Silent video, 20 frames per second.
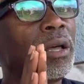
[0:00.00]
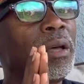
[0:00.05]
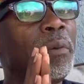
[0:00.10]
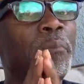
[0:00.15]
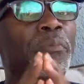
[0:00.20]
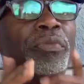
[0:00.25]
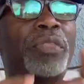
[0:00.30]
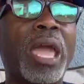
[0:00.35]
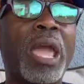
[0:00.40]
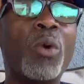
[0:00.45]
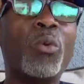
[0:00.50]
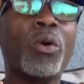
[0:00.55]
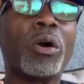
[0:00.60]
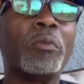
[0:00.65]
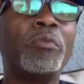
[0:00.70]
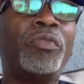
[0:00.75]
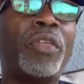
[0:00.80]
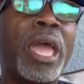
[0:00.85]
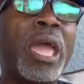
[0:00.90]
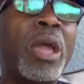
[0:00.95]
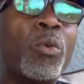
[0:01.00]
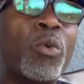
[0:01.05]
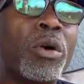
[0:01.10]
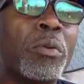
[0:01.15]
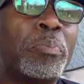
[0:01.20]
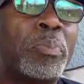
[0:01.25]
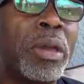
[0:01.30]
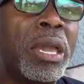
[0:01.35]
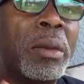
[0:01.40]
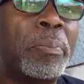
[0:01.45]
they were
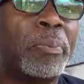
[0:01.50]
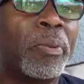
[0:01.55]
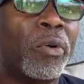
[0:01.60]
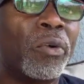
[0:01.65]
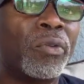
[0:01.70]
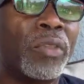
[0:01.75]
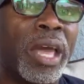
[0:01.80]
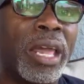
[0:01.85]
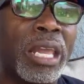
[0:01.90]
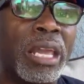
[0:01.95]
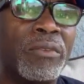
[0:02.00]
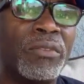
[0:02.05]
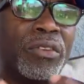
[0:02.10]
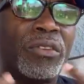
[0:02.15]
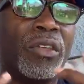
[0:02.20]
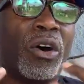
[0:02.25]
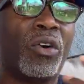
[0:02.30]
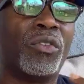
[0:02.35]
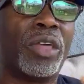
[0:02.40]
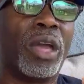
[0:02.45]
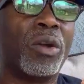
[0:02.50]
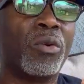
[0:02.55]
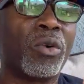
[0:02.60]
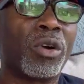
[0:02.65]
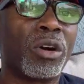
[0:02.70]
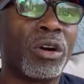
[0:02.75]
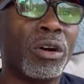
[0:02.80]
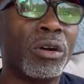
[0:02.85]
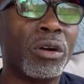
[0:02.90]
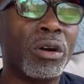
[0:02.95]
people that, even though they
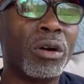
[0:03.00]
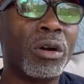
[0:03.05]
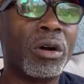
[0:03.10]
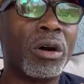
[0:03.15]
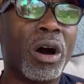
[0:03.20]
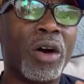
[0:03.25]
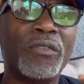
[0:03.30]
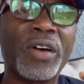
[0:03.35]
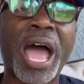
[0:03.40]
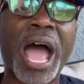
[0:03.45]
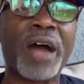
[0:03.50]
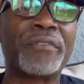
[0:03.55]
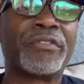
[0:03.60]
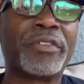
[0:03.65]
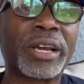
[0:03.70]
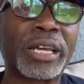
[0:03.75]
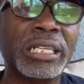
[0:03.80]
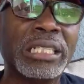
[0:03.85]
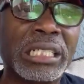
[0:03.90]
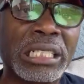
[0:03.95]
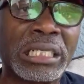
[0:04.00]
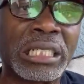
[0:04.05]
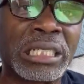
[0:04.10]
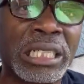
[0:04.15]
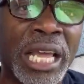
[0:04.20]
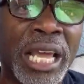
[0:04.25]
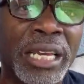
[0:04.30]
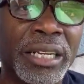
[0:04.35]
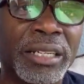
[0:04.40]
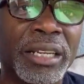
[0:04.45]
were of African
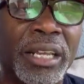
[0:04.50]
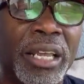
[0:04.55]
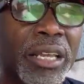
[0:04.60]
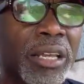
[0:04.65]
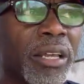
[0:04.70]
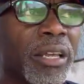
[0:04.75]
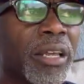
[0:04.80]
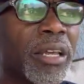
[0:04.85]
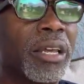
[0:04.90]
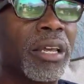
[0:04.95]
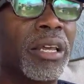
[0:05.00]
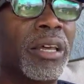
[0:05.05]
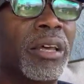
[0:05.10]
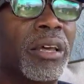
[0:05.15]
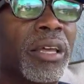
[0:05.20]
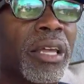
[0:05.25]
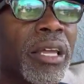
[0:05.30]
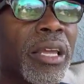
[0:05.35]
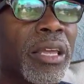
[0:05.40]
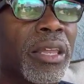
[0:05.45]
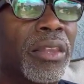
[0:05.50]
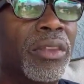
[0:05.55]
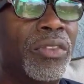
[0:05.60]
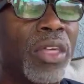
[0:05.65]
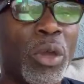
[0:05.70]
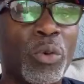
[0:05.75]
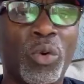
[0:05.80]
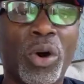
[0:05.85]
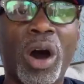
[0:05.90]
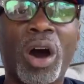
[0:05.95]
descent,
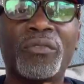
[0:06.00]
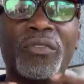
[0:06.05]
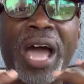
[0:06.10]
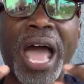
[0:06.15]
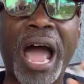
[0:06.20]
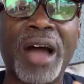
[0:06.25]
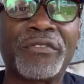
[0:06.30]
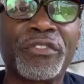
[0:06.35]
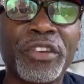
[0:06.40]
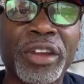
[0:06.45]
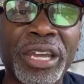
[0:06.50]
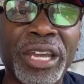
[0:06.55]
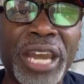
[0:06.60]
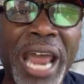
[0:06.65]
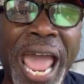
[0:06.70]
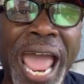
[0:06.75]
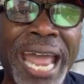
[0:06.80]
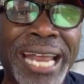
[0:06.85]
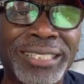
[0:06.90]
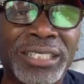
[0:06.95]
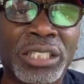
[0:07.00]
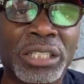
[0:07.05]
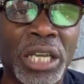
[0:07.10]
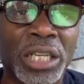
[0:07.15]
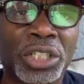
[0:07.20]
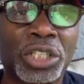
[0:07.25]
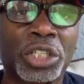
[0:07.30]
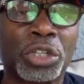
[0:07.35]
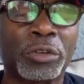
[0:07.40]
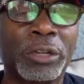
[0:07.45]
they were of African
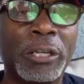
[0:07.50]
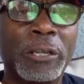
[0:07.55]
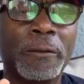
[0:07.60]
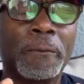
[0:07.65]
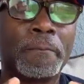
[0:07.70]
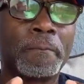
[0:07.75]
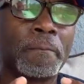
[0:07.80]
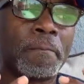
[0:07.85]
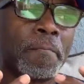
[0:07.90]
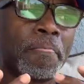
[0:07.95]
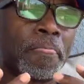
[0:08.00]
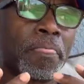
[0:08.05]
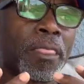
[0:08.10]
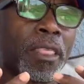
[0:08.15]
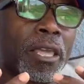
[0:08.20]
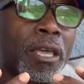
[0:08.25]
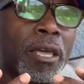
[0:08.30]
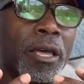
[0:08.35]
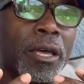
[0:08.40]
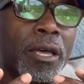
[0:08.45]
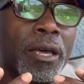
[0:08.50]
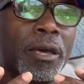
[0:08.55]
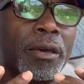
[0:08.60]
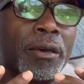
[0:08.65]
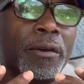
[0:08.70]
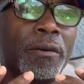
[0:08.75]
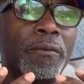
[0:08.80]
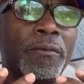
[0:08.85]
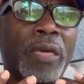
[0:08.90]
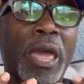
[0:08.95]
ancestry,
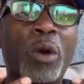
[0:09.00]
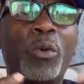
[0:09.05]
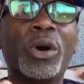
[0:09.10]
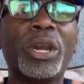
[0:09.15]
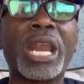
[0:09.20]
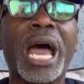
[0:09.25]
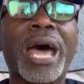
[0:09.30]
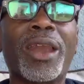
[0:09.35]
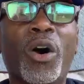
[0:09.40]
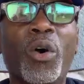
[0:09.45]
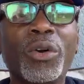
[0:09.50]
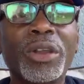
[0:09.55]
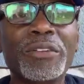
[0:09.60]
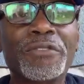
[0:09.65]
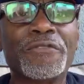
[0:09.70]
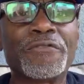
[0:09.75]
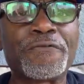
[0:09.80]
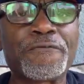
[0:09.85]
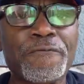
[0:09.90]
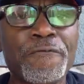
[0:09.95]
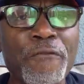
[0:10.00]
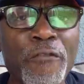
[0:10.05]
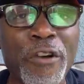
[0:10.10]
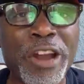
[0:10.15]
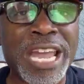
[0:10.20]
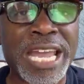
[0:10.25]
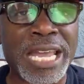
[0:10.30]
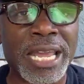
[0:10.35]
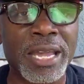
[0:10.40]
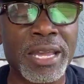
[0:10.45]
they were not only
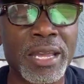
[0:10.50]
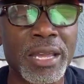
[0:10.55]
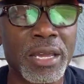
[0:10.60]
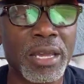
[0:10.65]
free